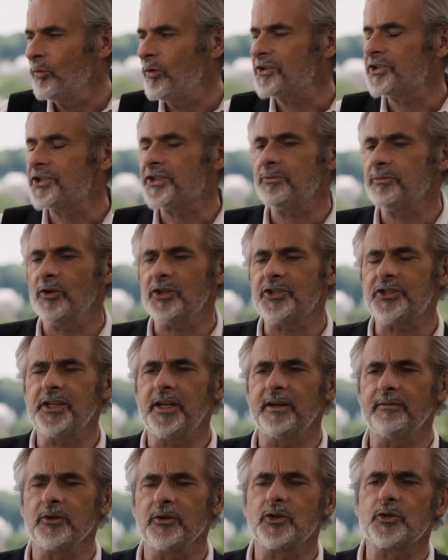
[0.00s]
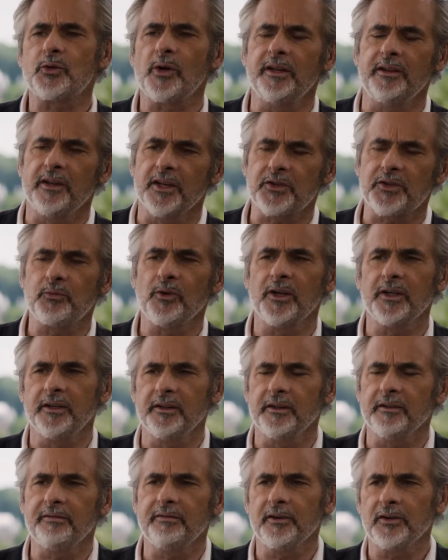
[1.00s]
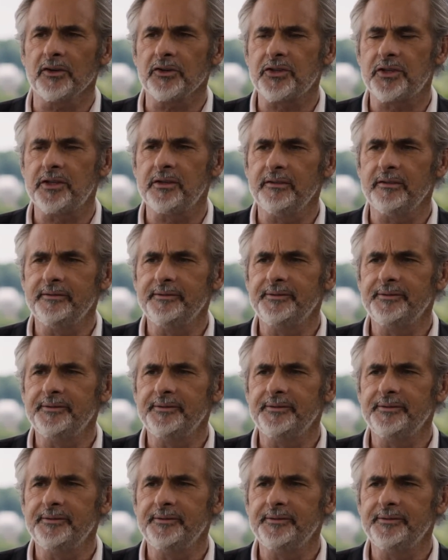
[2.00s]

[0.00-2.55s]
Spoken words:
What's the difference between this one and the first?